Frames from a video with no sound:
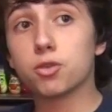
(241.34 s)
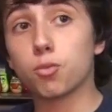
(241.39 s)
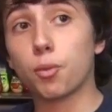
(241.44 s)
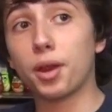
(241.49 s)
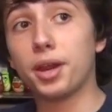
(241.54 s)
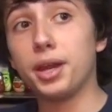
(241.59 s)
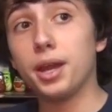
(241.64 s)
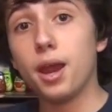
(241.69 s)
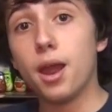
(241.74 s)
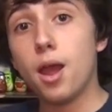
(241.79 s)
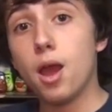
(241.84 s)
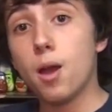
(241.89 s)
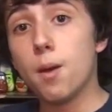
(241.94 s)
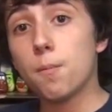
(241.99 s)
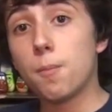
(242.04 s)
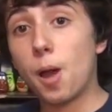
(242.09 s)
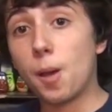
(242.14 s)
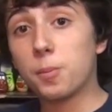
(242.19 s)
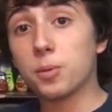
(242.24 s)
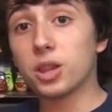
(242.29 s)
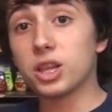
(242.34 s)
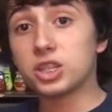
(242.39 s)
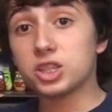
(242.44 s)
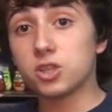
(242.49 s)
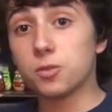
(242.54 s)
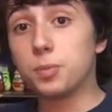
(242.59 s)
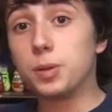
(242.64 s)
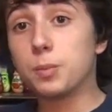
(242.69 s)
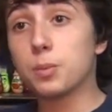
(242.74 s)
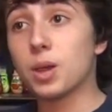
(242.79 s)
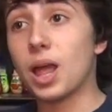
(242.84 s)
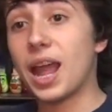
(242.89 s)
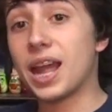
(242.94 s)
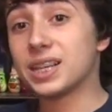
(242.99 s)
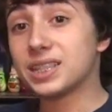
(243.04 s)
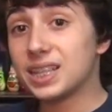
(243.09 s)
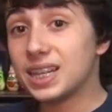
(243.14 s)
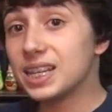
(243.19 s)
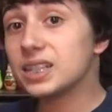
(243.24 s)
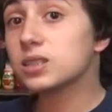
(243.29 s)
great population of people
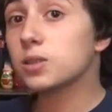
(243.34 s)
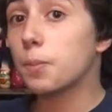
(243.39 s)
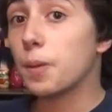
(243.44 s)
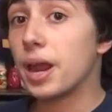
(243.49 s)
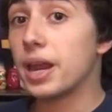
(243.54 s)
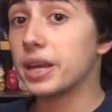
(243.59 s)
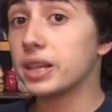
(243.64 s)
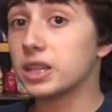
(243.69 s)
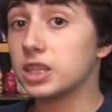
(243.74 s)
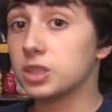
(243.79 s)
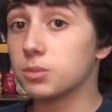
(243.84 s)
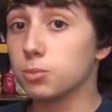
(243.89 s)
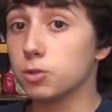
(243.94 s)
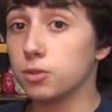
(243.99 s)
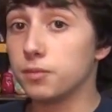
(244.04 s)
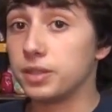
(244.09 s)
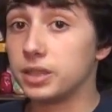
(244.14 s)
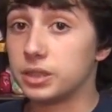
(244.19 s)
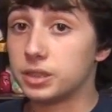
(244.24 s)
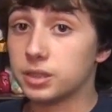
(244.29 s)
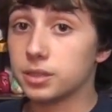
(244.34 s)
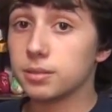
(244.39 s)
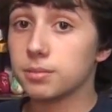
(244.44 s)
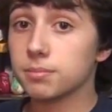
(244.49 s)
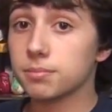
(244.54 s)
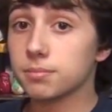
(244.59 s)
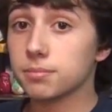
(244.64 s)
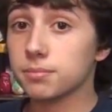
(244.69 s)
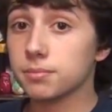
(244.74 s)
anticipating these movies.